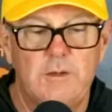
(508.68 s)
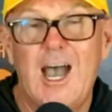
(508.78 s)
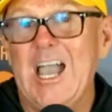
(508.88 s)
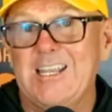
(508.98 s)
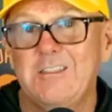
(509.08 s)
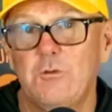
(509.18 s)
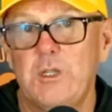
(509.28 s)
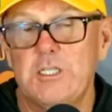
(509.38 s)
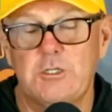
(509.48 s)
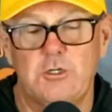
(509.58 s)
I did the
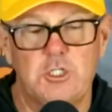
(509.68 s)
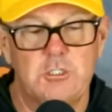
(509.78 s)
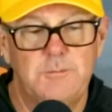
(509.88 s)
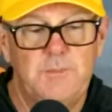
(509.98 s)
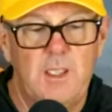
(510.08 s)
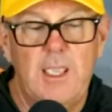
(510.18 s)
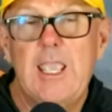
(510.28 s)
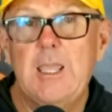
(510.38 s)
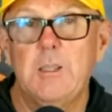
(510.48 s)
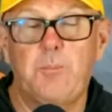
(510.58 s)
research.
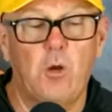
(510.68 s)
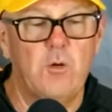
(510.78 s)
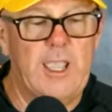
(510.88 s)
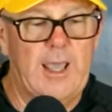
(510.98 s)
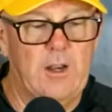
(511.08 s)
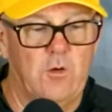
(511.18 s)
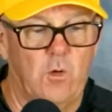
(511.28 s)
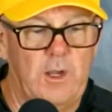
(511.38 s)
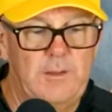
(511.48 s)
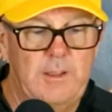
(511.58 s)
In the pro
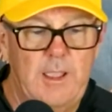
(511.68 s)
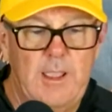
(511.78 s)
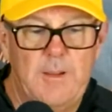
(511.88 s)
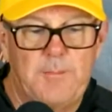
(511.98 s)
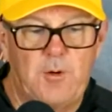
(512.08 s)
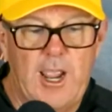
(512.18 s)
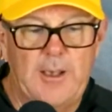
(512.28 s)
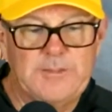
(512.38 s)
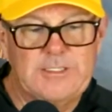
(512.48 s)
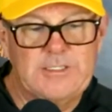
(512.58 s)
category,
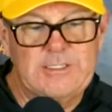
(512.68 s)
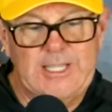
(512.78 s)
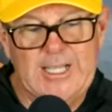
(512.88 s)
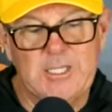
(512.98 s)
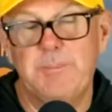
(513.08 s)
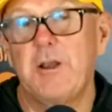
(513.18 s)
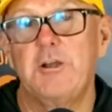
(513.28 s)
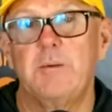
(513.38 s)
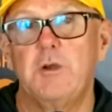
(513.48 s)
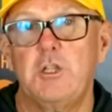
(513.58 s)
perhaps that's a better
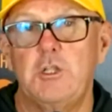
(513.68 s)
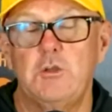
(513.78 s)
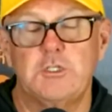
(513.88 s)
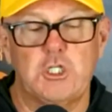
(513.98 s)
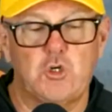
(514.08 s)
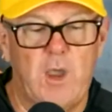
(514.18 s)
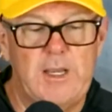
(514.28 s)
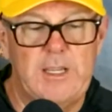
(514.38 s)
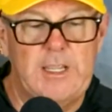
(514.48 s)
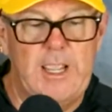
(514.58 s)
number to use in
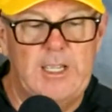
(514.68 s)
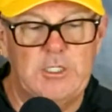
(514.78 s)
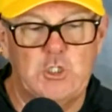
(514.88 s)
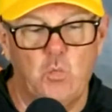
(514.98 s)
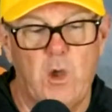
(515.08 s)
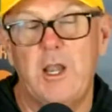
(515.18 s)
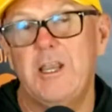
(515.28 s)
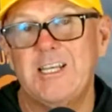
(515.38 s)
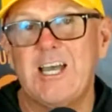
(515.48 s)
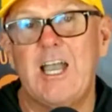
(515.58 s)
trying to gauge what an
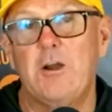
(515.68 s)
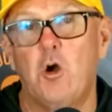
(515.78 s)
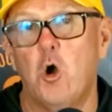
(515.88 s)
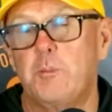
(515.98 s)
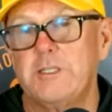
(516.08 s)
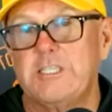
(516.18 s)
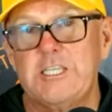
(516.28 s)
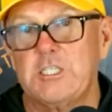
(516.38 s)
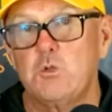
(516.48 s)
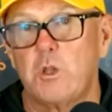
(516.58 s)
entire Open
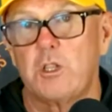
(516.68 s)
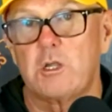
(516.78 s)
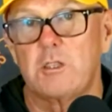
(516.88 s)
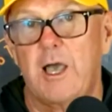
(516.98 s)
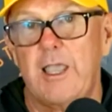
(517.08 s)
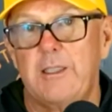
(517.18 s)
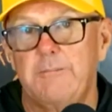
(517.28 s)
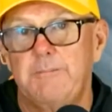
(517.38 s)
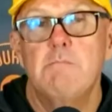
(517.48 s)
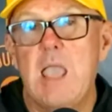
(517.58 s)
season would look like.
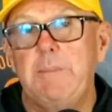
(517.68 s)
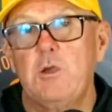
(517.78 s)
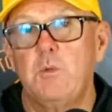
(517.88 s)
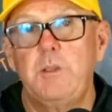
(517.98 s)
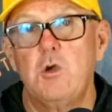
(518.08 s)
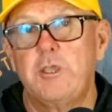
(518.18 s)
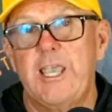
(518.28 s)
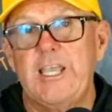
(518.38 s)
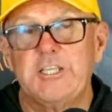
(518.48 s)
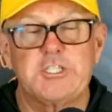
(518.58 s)
Maybe it would be
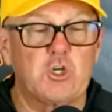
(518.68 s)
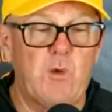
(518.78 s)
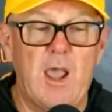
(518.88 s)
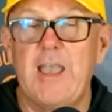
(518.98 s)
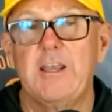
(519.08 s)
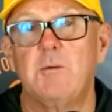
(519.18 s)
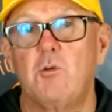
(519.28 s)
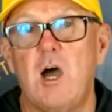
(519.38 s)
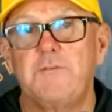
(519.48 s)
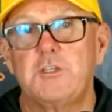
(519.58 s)
okay just to round that
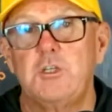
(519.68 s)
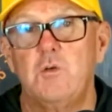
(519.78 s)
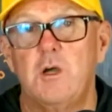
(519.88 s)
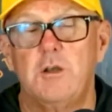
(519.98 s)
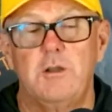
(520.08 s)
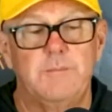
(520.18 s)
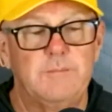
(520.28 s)
number off to 200.